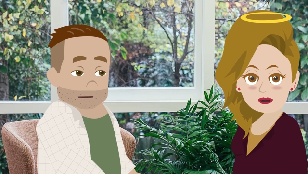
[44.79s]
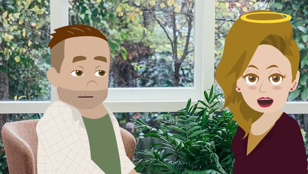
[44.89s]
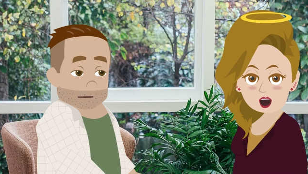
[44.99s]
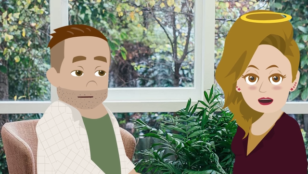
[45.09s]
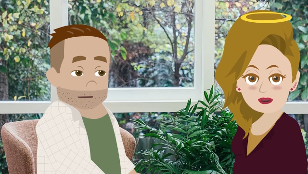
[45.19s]

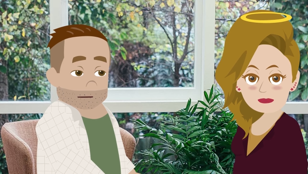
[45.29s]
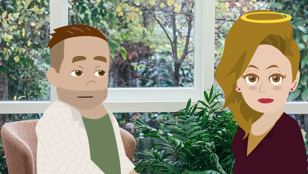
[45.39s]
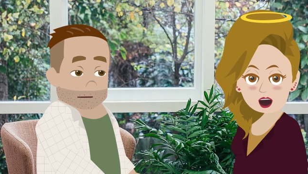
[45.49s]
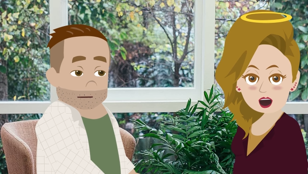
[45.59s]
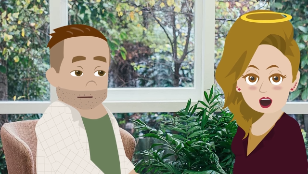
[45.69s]
Speaker 1: is
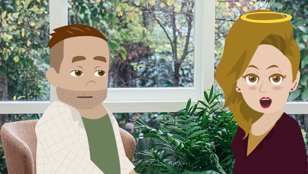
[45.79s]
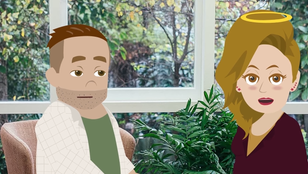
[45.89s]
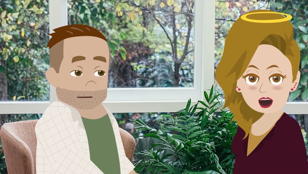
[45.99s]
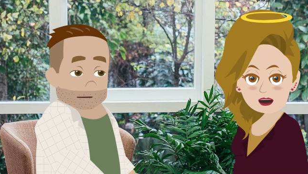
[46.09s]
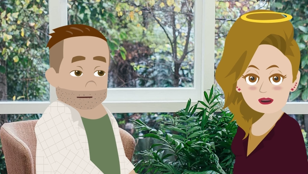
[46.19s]
putting
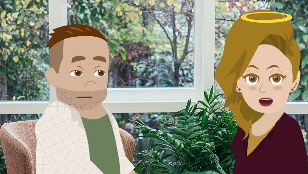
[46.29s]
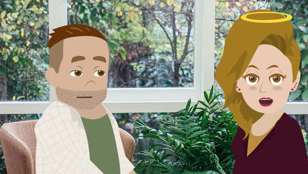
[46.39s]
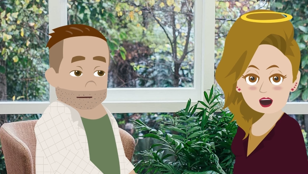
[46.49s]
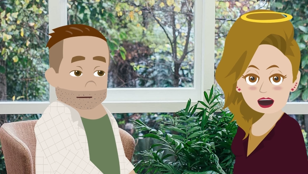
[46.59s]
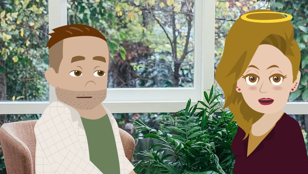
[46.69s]
yourself in the
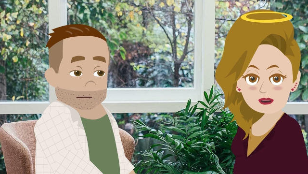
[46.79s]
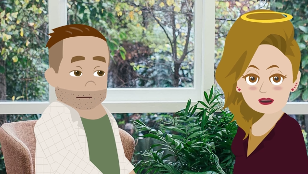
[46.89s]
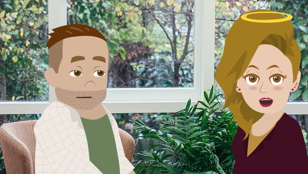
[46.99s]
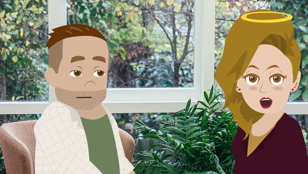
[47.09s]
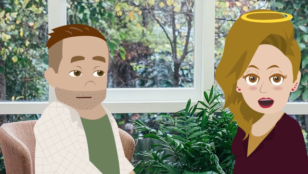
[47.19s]
place of
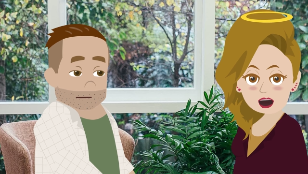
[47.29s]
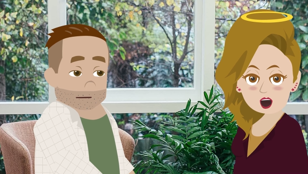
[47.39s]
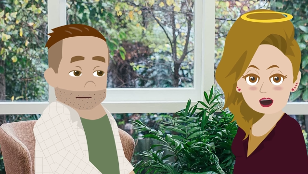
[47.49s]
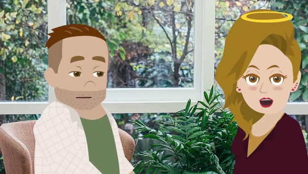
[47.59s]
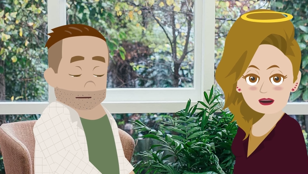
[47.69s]
allowing
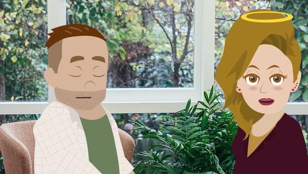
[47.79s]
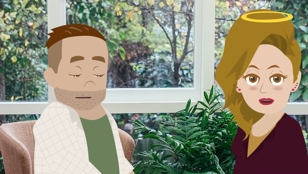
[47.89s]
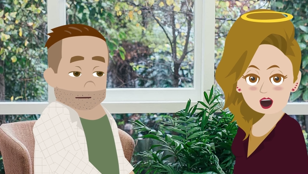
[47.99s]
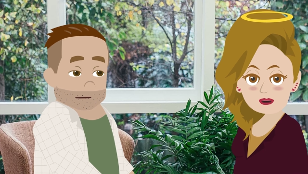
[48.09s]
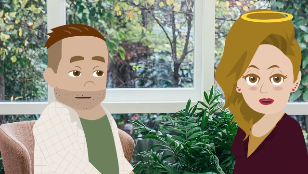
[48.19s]
what you've
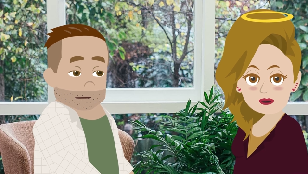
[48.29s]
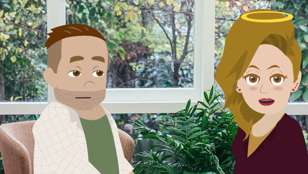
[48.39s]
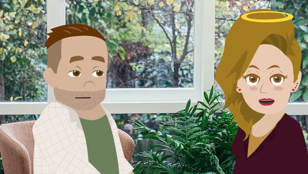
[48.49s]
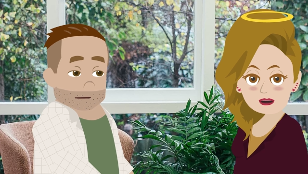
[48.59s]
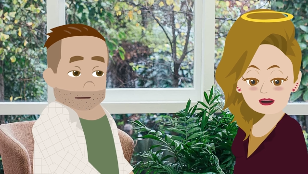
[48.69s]
asked for
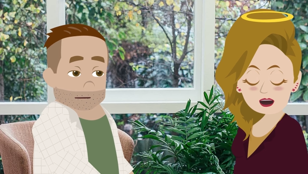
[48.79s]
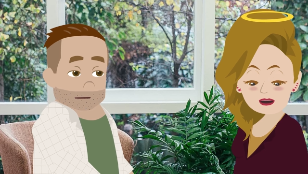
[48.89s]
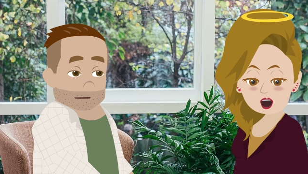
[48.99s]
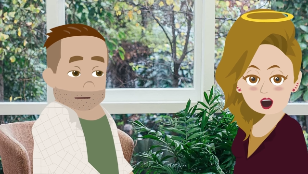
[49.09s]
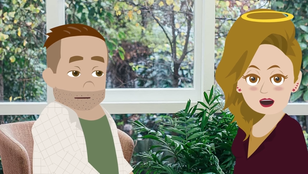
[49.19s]
to be
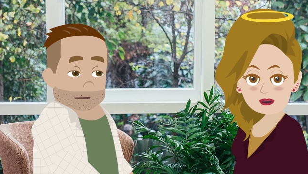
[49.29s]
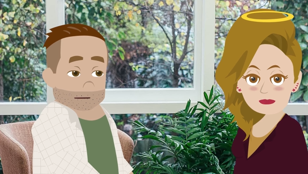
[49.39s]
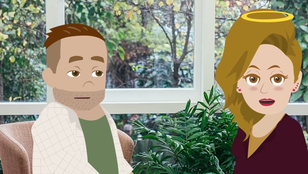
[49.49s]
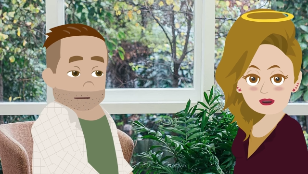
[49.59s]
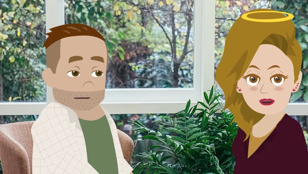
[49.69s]
realized by
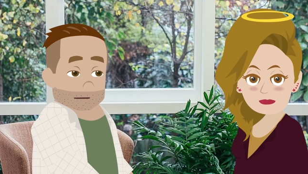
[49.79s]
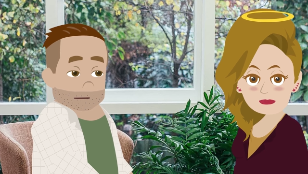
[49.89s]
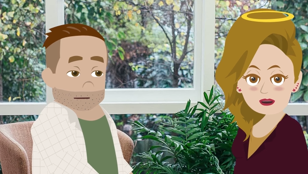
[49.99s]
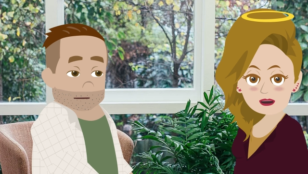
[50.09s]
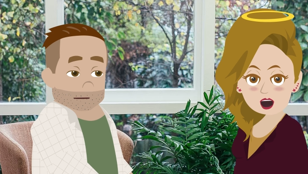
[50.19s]
you.
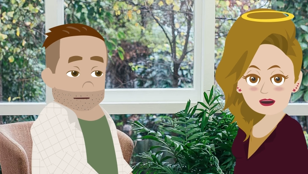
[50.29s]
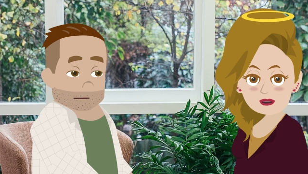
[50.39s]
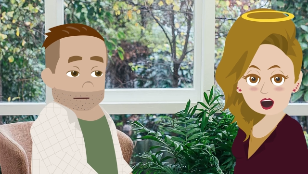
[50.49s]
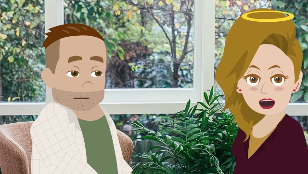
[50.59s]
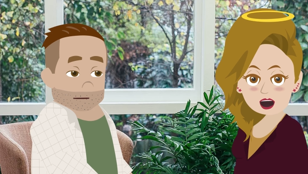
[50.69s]
Because if you're
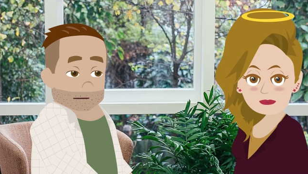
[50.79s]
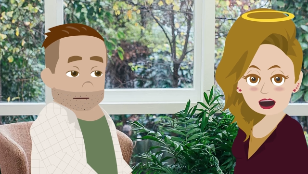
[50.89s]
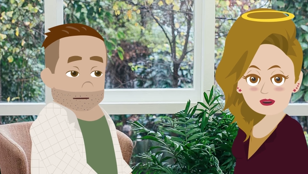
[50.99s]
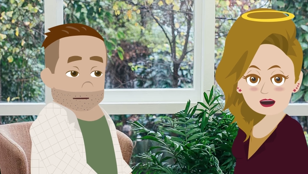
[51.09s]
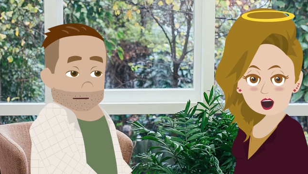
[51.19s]
not
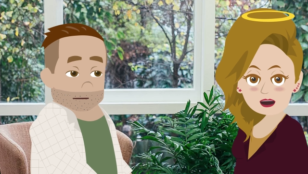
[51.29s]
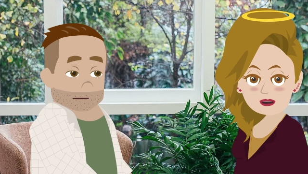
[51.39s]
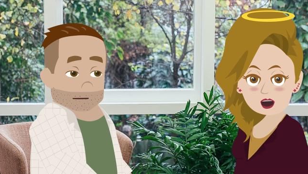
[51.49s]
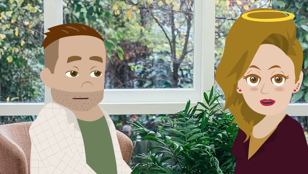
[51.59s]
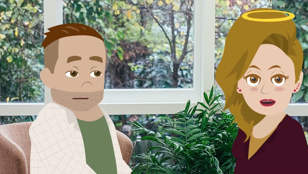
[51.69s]
offering
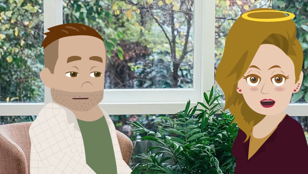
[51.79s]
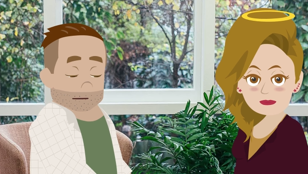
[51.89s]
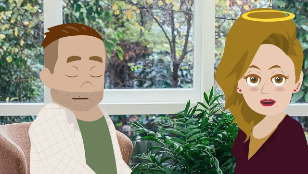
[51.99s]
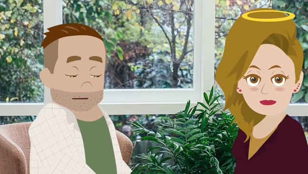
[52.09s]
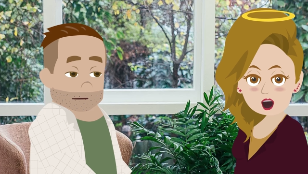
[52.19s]
contradictory
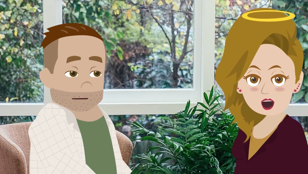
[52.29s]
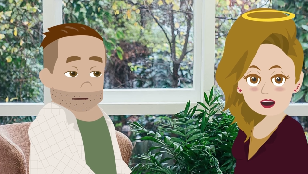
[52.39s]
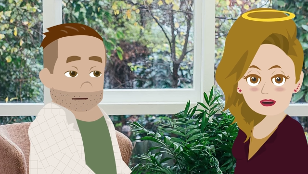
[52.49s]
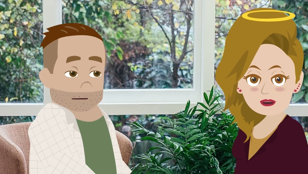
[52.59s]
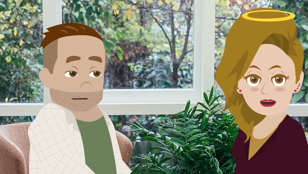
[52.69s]

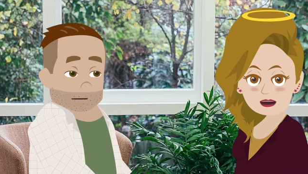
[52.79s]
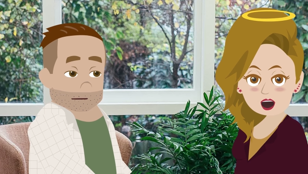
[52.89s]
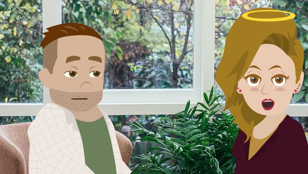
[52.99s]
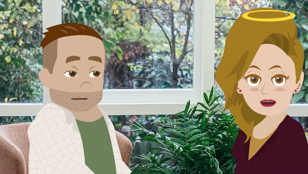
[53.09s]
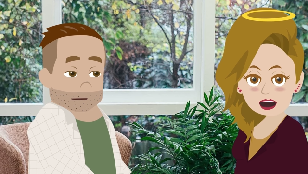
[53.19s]
thought,
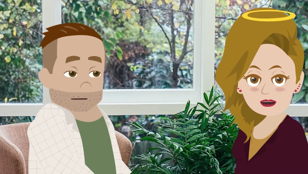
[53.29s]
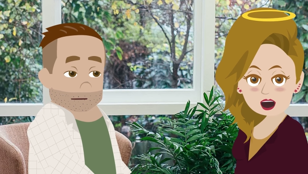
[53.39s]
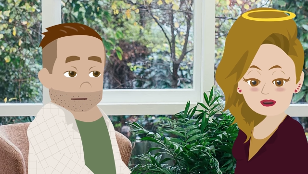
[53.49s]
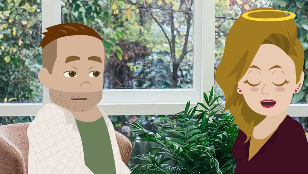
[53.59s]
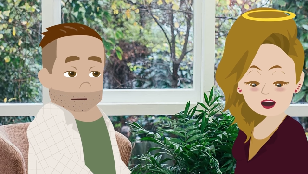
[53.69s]
your
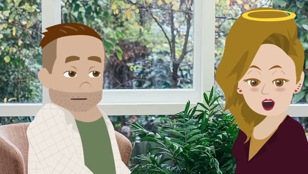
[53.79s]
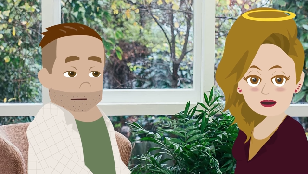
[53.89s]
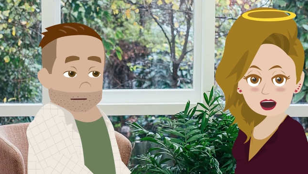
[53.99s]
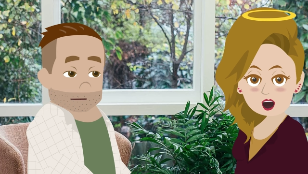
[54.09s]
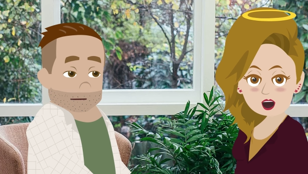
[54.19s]
vibration will
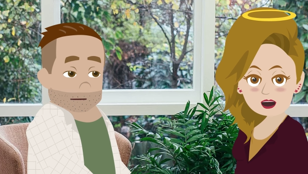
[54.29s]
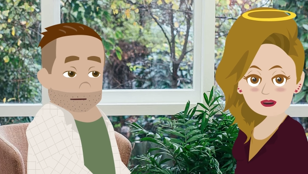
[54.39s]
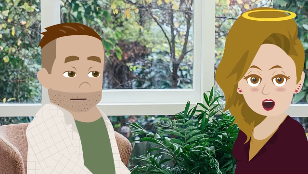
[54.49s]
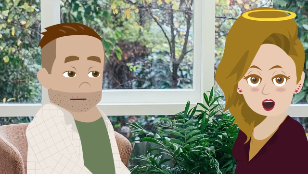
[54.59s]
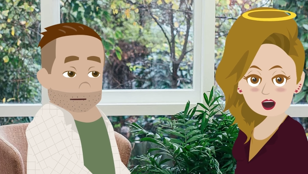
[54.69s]
raise and
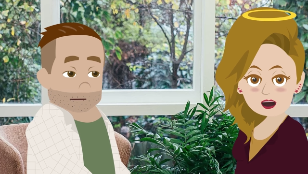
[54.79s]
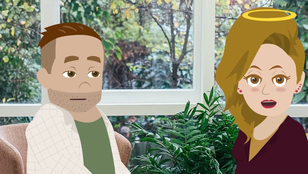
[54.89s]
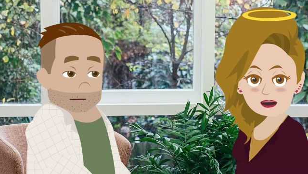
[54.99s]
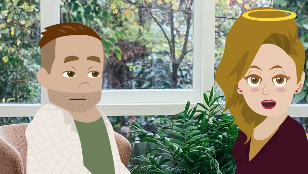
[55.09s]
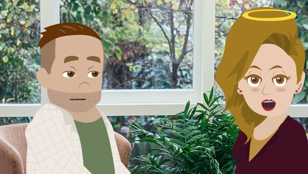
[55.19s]
then you will
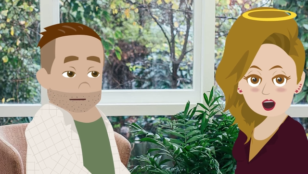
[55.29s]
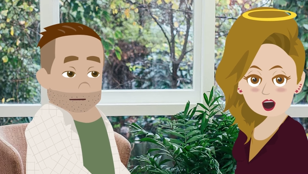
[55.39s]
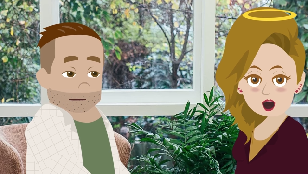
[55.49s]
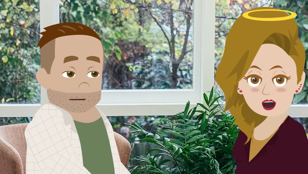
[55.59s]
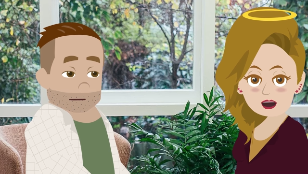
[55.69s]

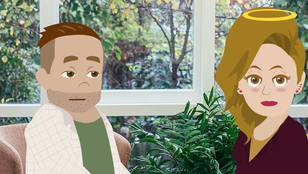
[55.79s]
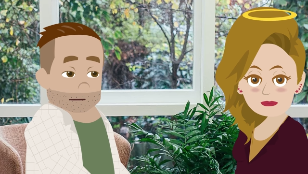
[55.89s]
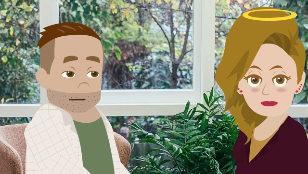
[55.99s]
realize,